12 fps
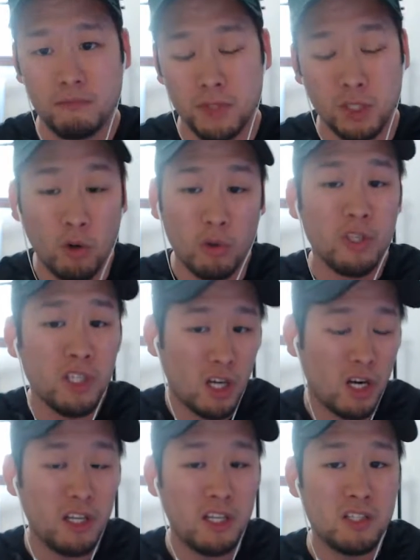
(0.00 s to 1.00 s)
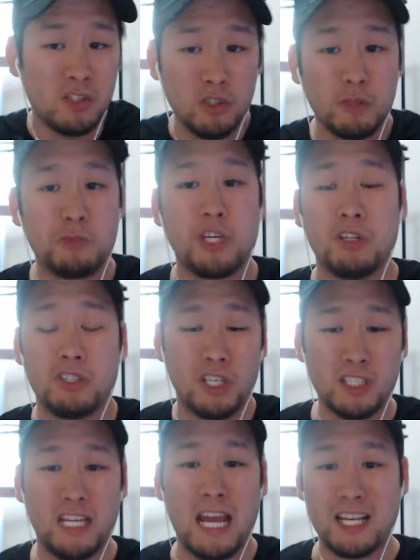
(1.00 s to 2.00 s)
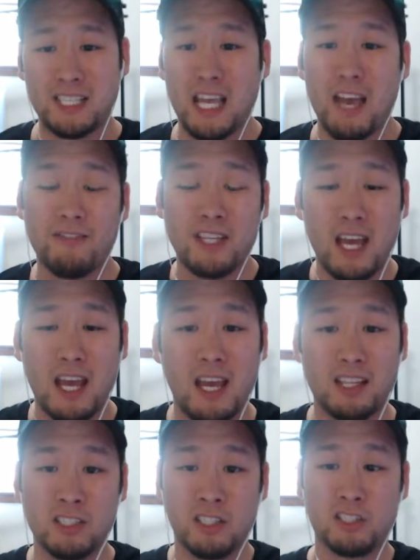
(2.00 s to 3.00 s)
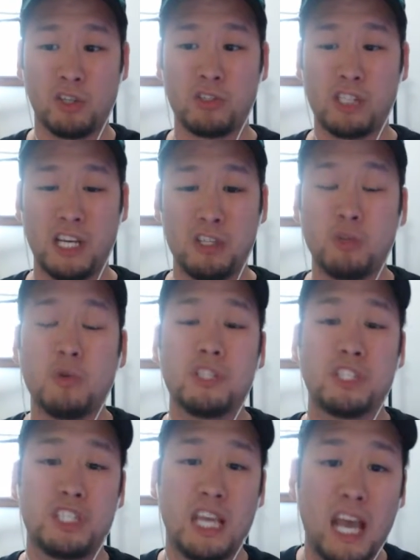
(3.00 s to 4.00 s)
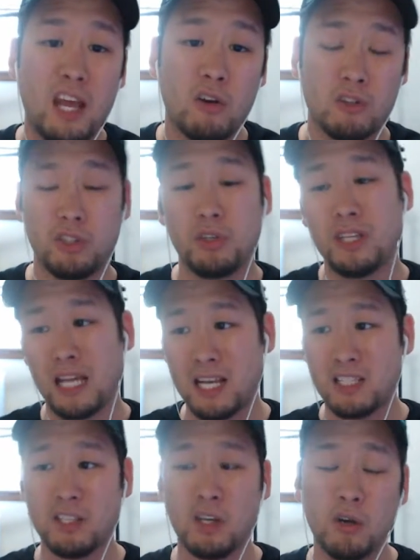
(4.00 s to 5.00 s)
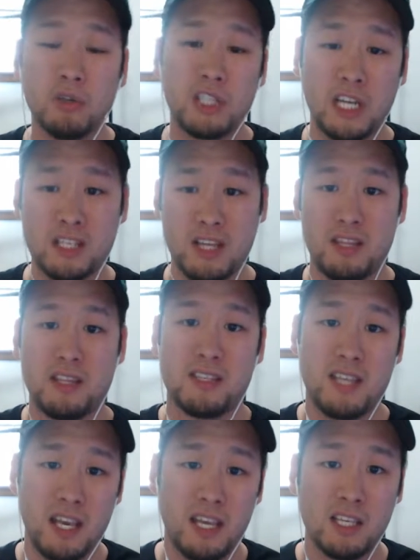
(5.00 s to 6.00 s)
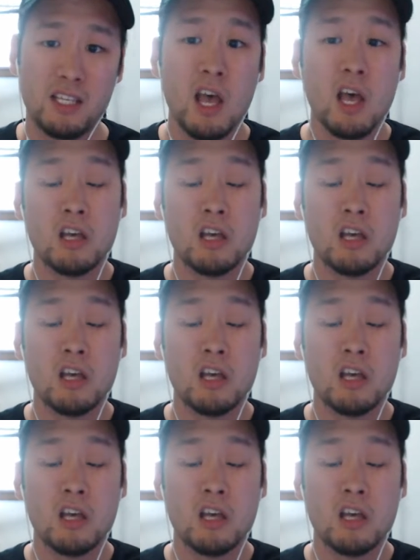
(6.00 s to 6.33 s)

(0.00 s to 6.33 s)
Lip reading: The Golden Guardians YouTube channel doesn't actually have tags associated to its channel. So you can actually go change that in the settings.